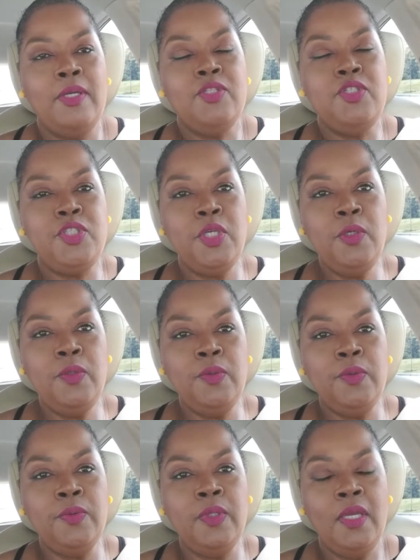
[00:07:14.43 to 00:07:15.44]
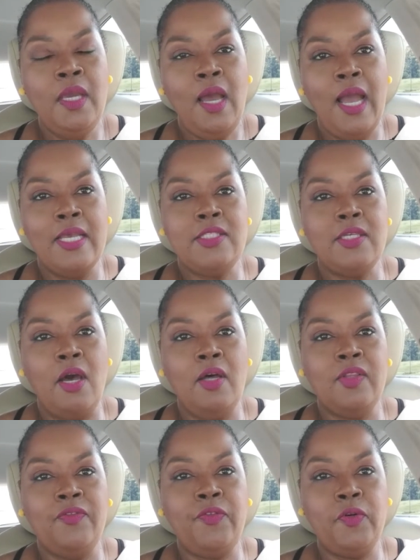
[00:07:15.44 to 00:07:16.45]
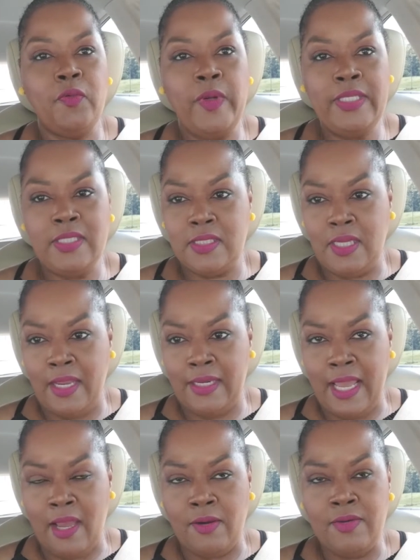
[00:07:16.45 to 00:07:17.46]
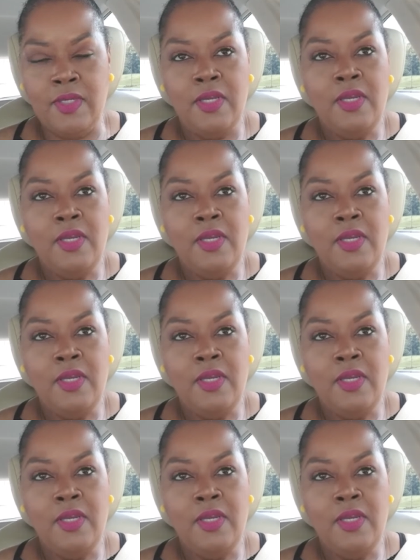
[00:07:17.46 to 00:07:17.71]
June, I saw the for rent sign out.